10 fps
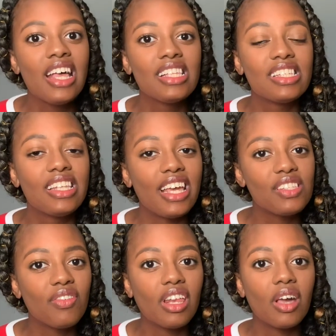Today's
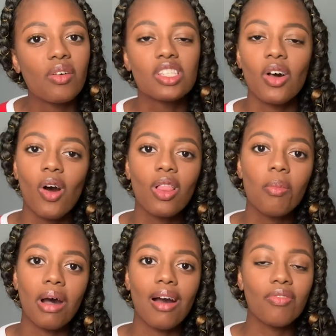video is all
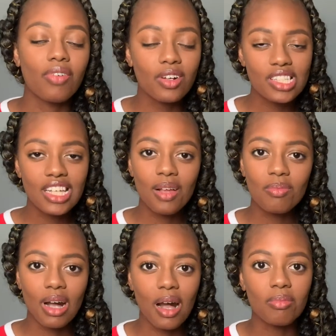about first-time
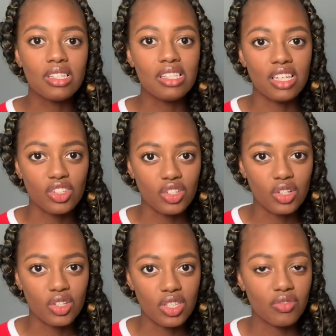mom
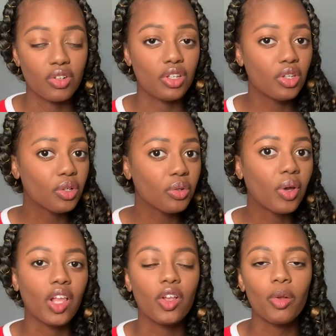essentials for you
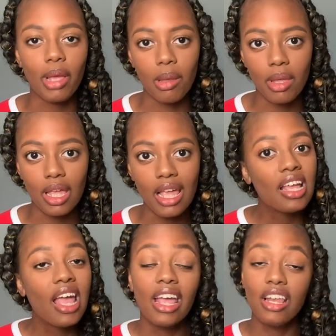and your baby.
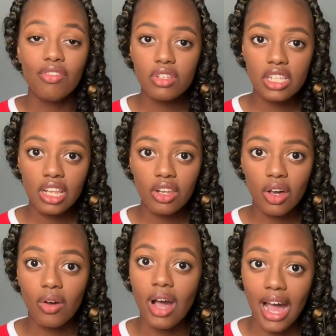And if you didn't
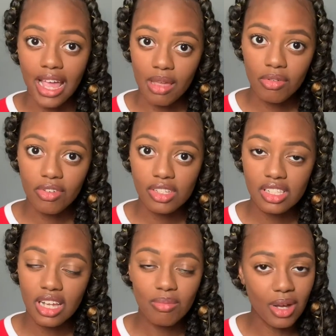know, I am a
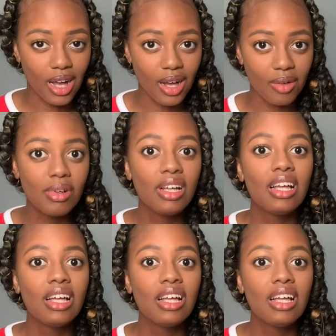first-time mom.